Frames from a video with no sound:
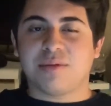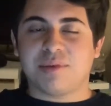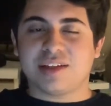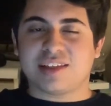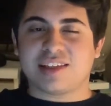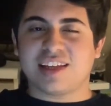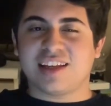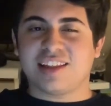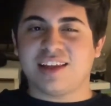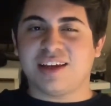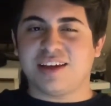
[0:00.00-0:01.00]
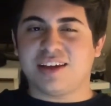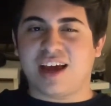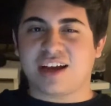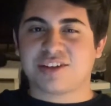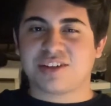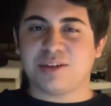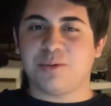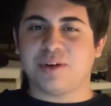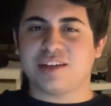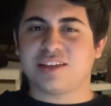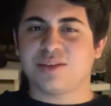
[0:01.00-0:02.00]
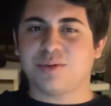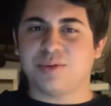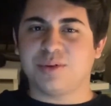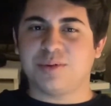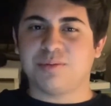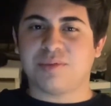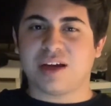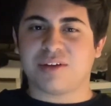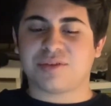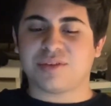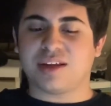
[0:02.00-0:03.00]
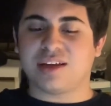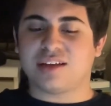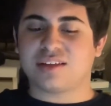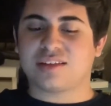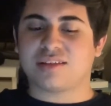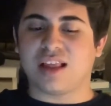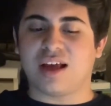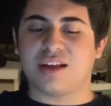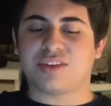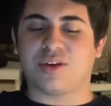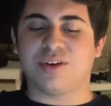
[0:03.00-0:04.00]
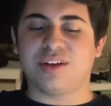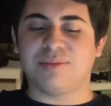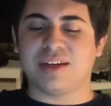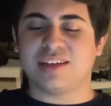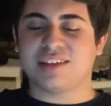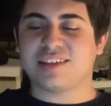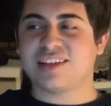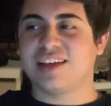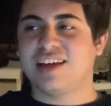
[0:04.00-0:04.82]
But instead, they actually went into the room after like 30 minutes,